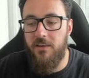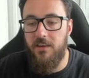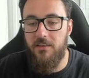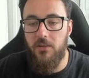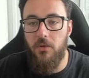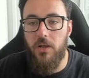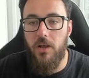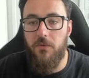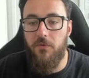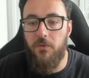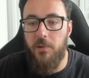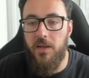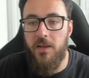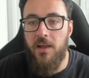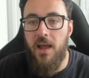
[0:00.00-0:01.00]
is looking for
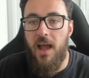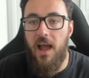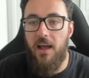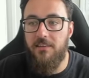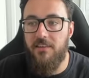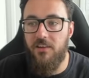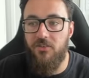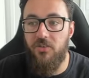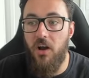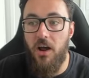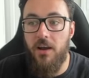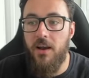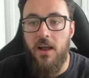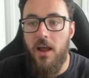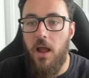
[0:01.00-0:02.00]
me, has edge of
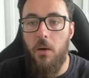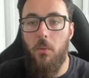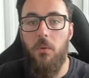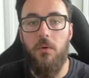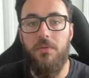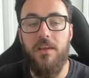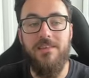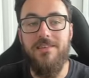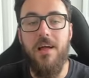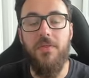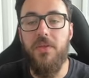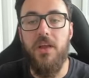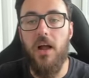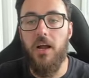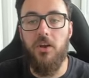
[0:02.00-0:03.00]
Night. There's
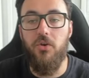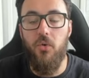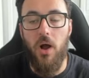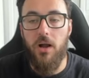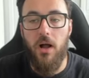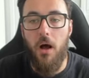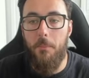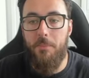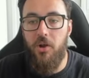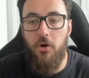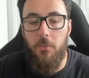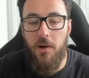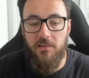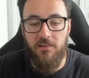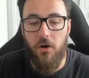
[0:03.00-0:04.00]
nothing I can do. I can't peel
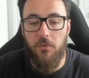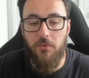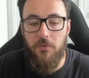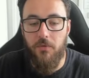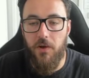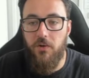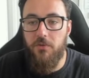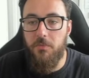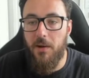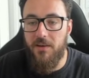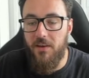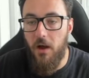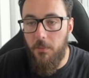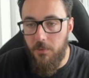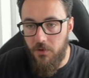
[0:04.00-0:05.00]
myself. If I use my
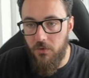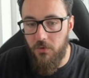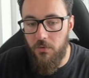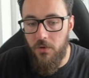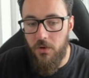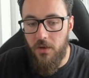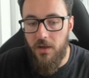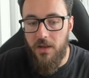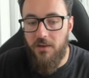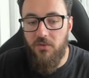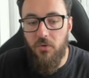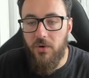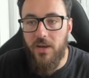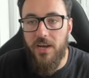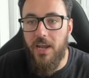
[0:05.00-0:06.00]
W, he's
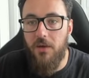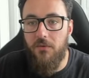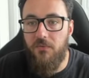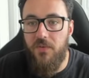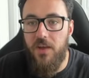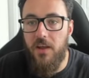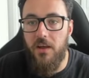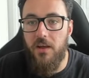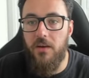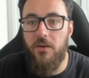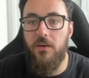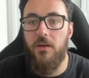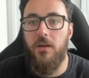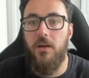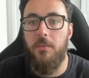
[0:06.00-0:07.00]
not going to get feared.
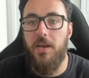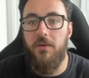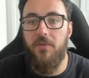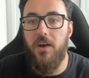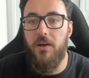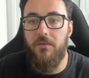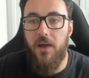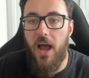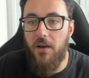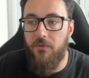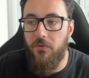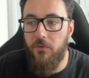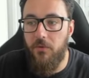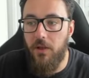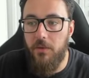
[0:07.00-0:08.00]
I mean, even if ever had
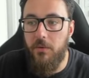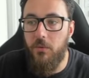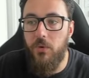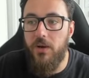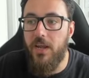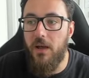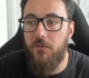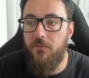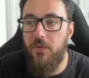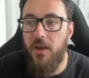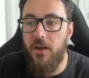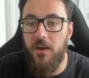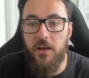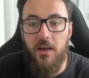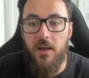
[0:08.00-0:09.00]
fear value, he wouldn't get
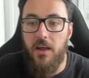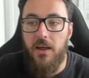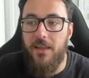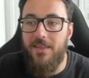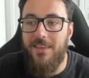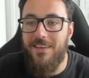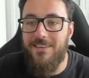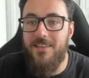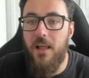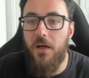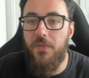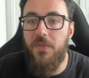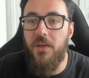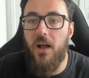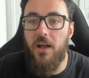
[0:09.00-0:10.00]
feared. There's
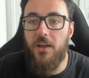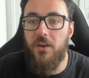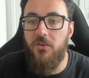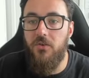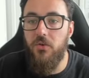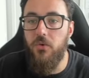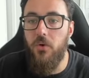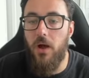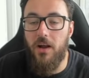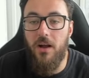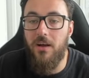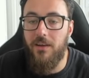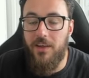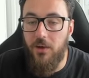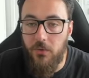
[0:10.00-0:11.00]
nothing I can do. I
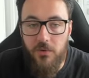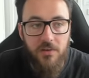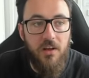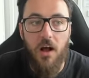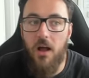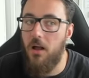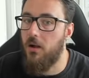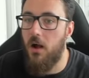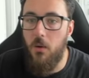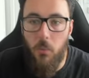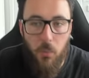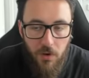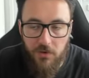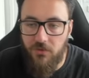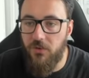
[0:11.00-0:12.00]
can't kill this guy. I can't
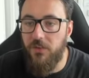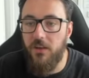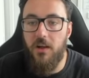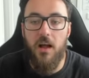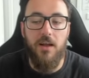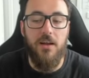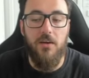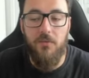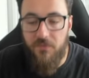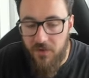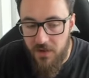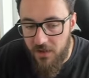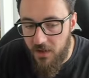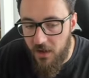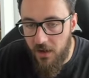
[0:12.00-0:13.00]
one-shot the guy. I can't
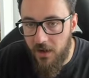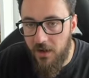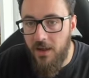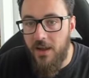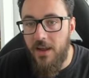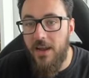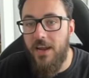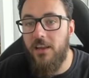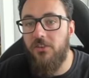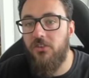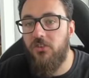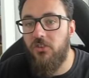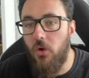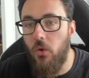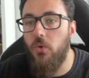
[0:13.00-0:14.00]
fear the guy. It's
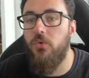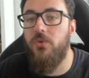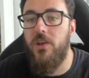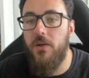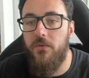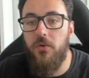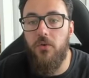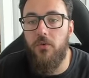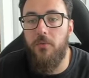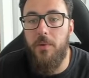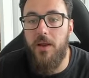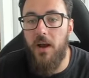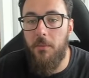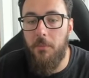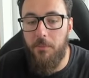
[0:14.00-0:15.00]
so difficult for me,
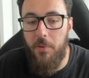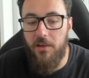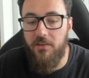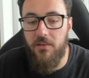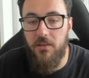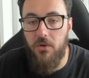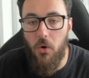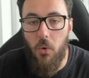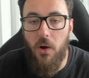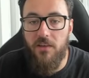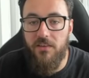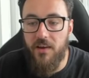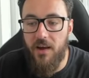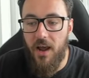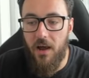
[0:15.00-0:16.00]
and I'm basically always
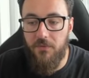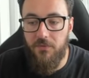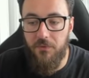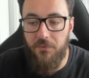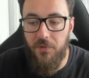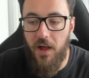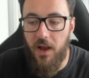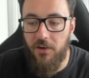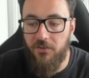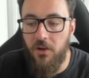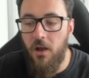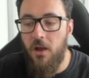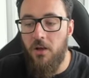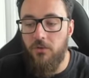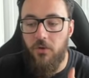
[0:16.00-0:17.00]
going to have to flash.
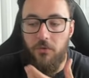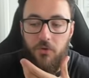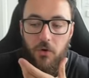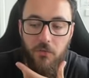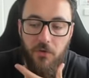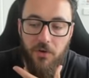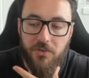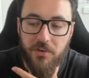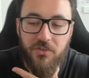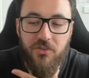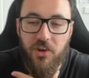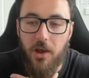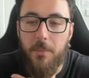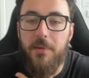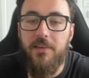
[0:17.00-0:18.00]
So if you're versing
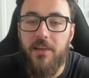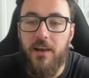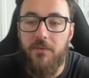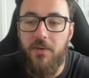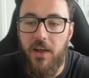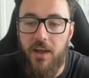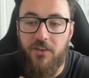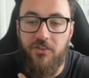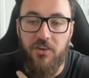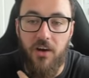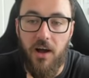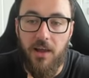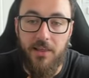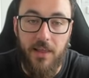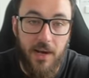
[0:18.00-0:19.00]
champions that have a Edge of
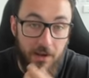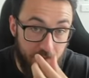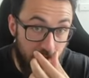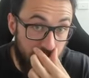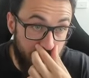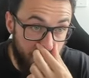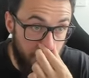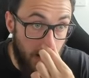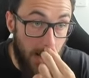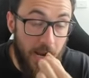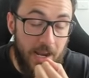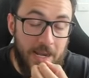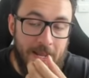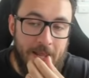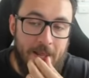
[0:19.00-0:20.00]
Night, that have Edge of
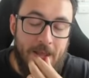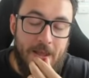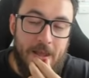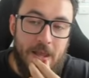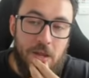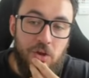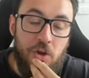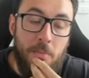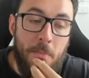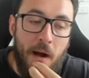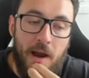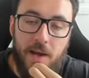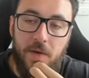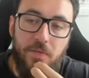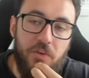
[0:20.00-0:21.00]
Night, you
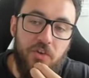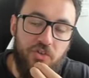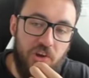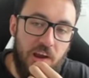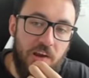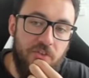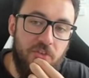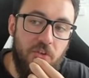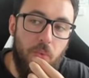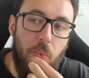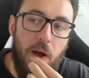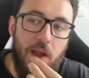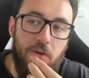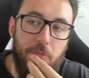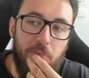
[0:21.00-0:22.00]
might have to change the
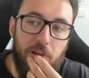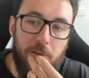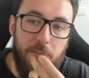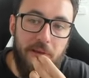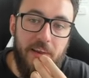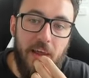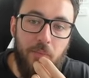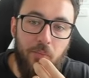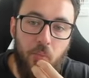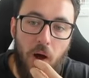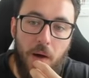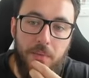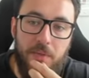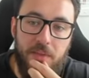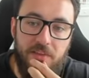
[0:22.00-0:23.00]
way you play mid game
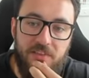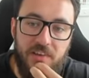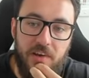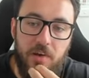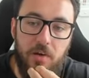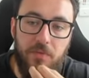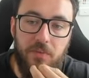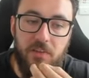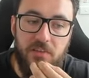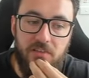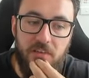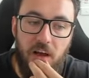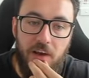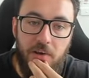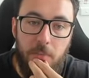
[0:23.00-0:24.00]
rather than sitting off to the
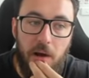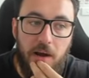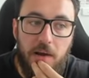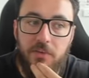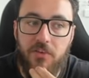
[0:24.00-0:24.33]
side. You might have to